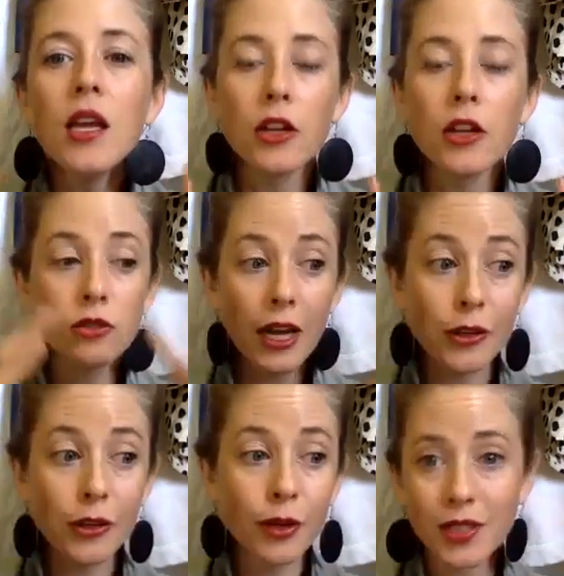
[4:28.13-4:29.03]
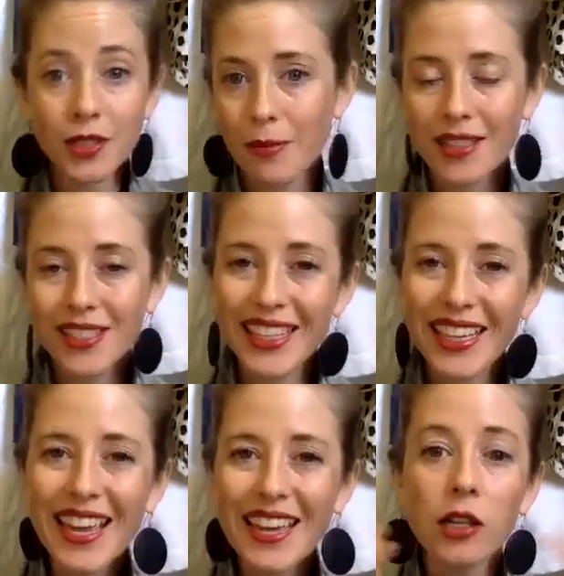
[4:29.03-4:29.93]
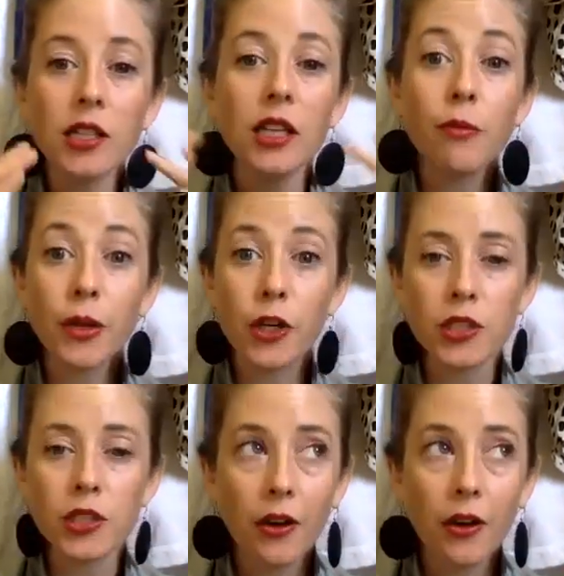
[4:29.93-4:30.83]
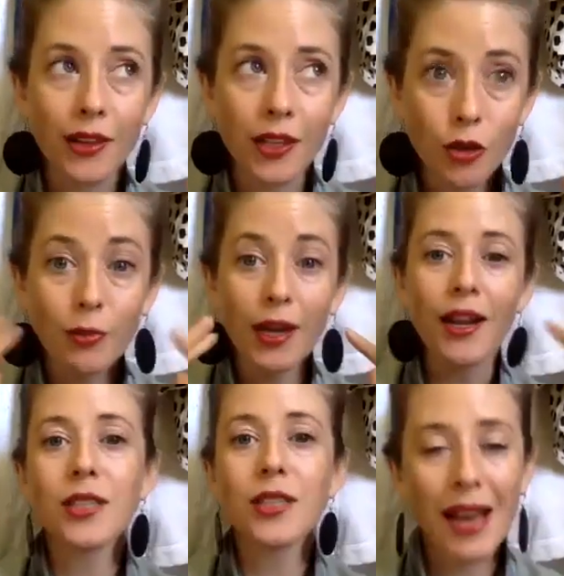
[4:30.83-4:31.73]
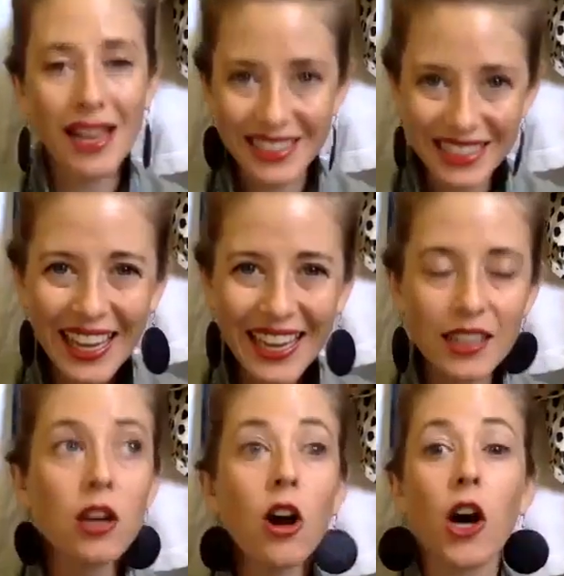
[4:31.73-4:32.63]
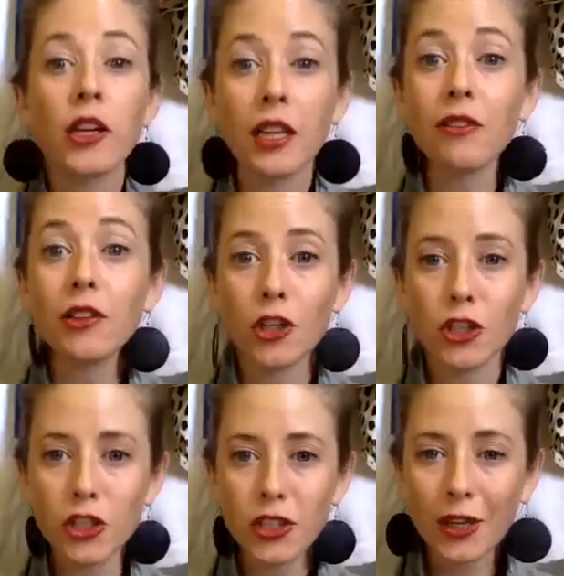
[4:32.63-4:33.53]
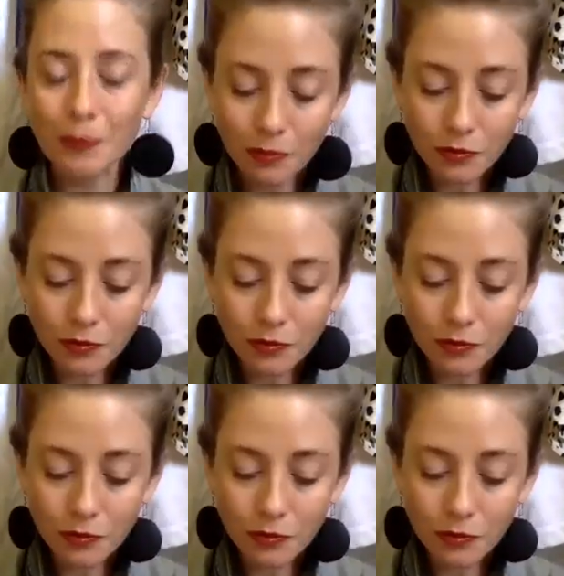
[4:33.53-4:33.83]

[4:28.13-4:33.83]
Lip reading: and so now you have to get past it again on an even bigger scale, and then you might have to get past it again on an even larger scale.